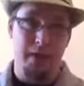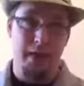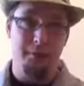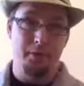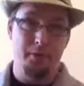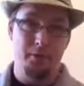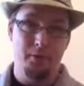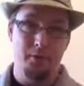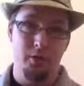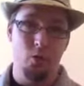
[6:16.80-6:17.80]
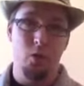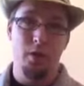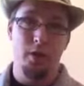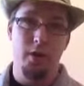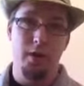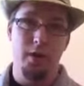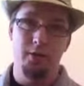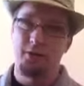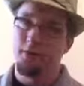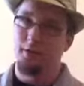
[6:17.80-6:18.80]
happening is I want to show you where your hand
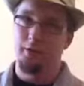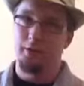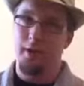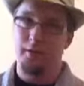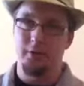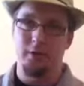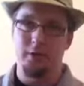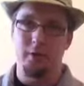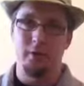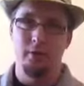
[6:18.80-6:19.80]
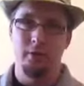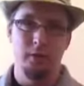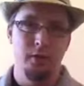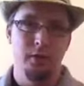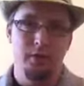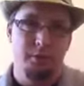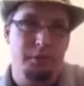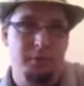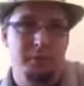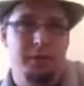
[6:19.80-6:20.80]
is naturally going to go. So
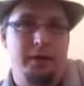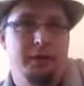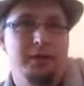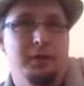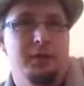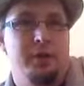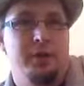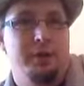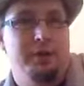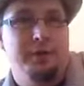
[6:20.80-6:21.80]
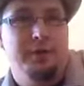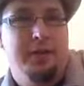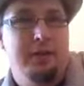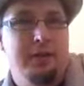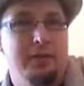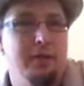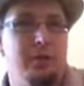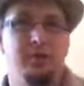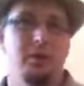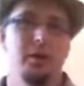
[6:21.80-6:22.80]
people can be like this, trying to get these
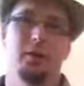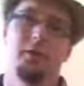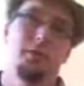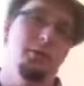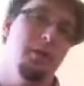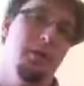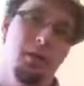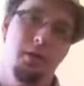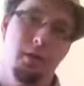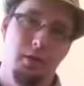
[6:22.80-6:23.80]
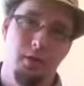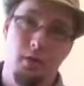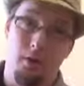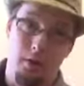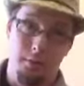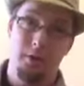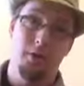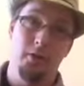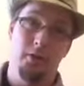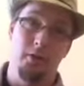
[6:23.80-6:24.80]
notes. Dude, arm under the
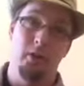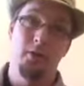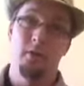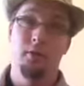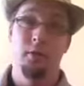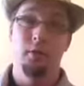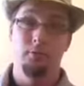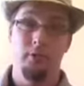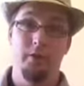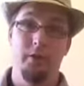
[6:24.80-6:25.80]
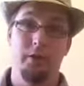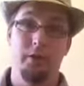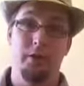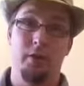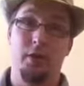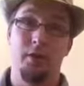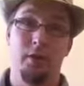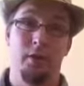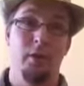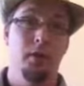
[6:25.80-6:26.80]
guitar, wrist under the guitar,
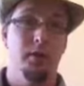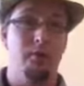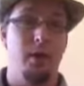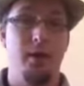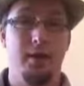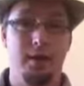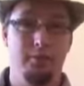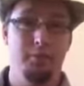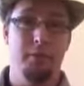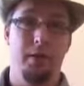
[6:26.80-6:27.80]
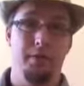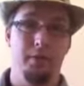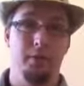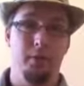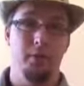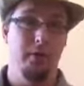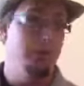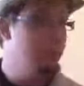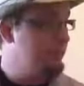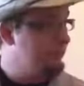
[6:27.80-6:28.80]
try and play from underneath.